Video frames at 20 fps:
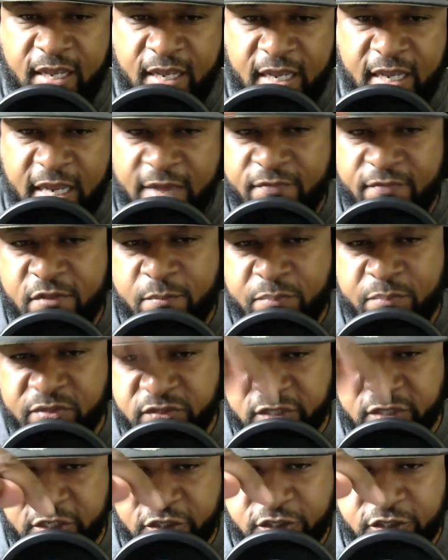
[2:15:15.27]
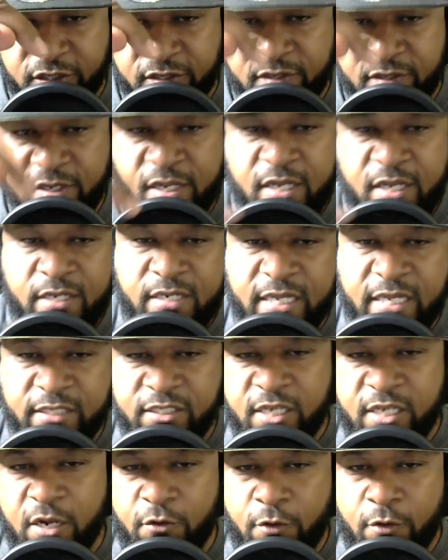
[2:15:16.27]
in the position that
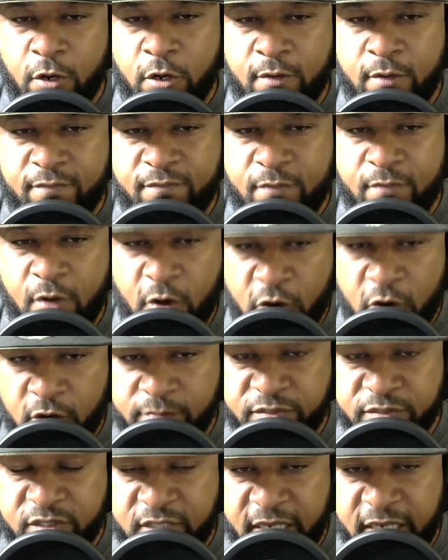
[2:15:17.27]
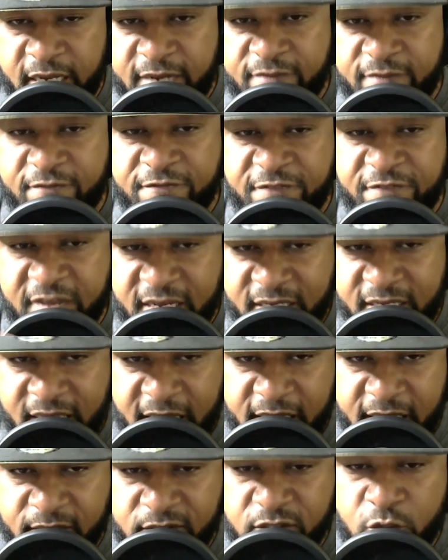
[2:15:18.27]
Terron Armstead
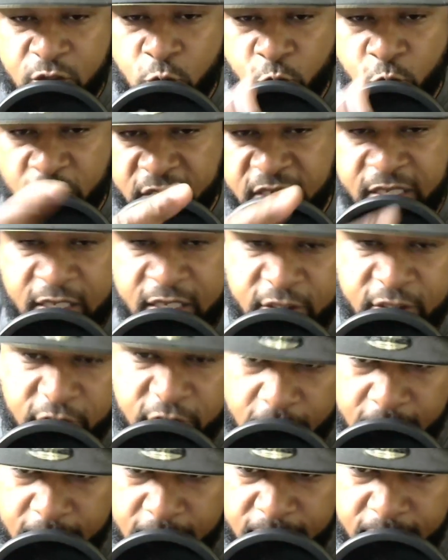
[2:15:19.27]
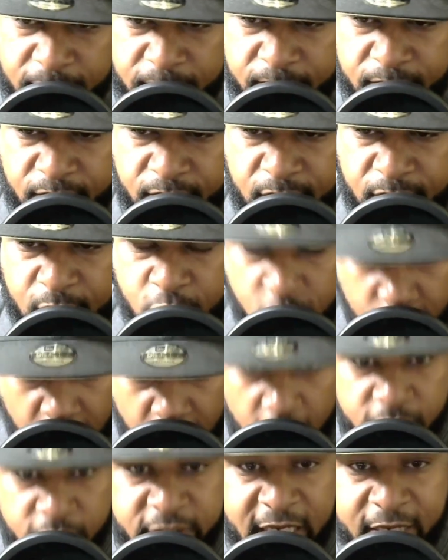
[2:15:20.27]
vacates when he gets hurt? Who
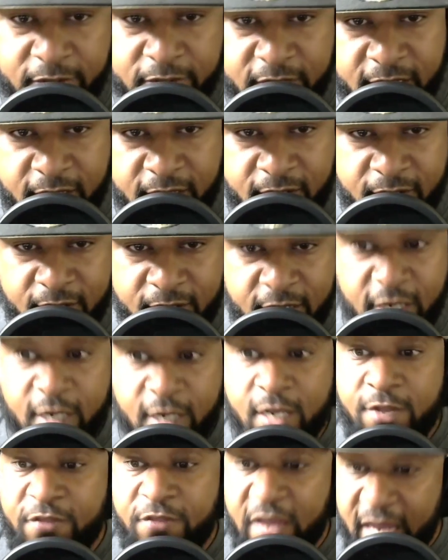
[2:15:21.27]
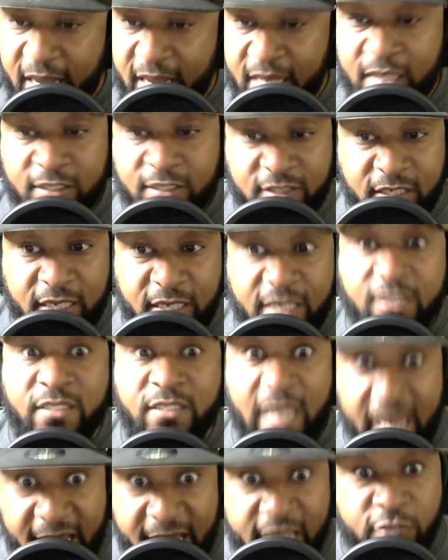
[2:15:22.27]
goes out there? The answer is
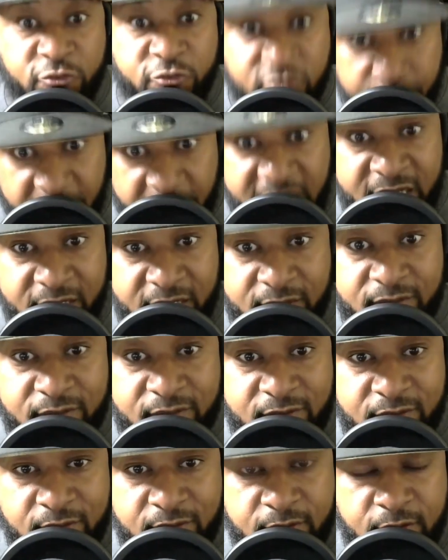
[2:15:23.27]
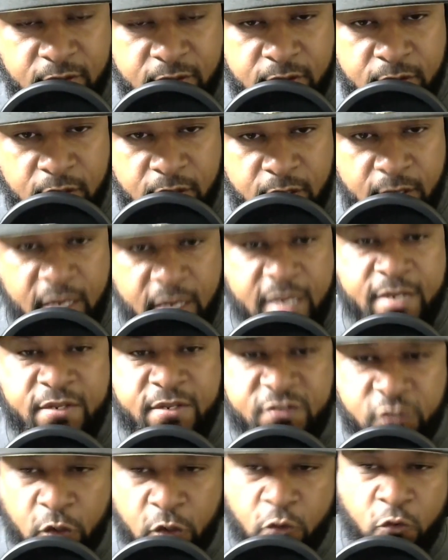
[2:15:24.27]
Andrus Peat. And
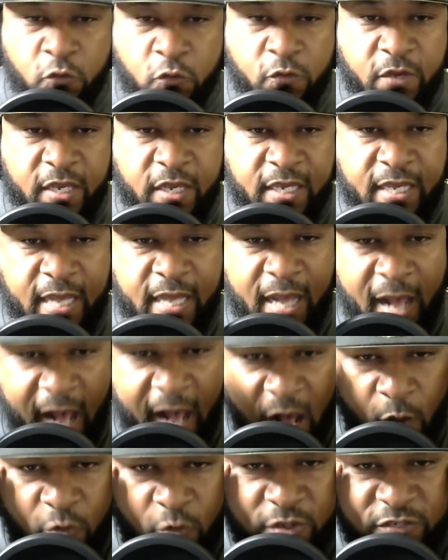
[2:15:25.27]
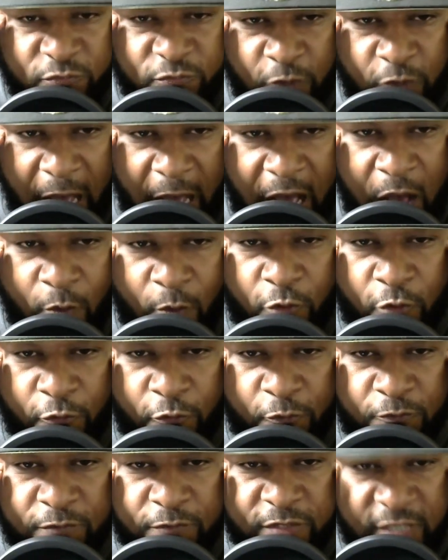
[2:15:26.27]
so I would
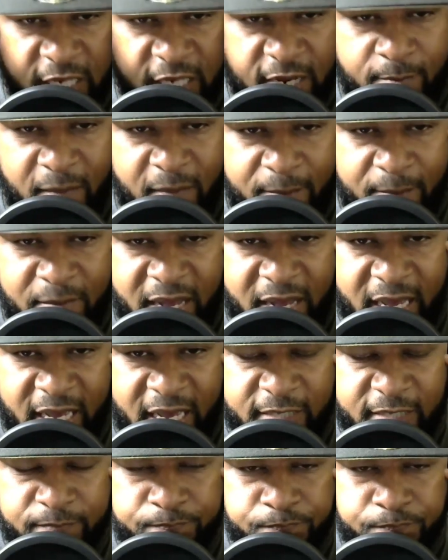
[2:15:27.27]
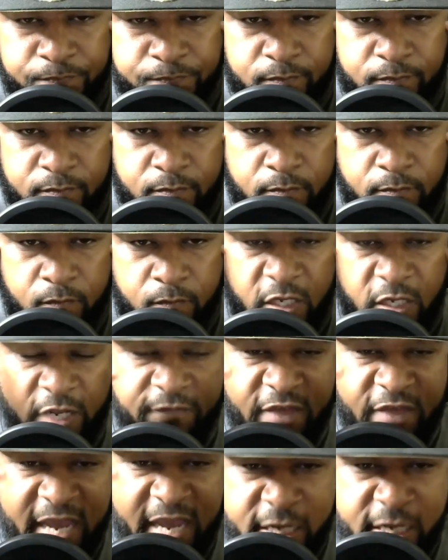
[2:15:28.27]
say in my mind,
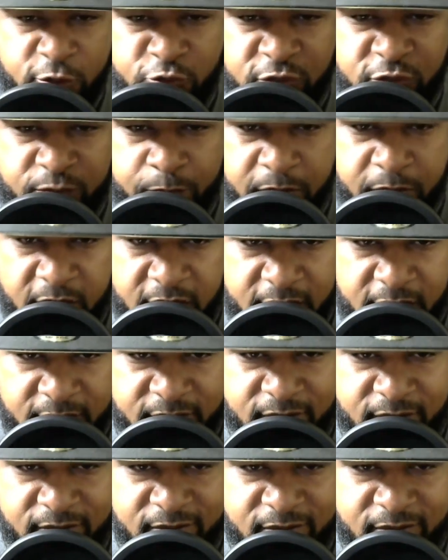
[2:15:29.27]
if Andrus Peat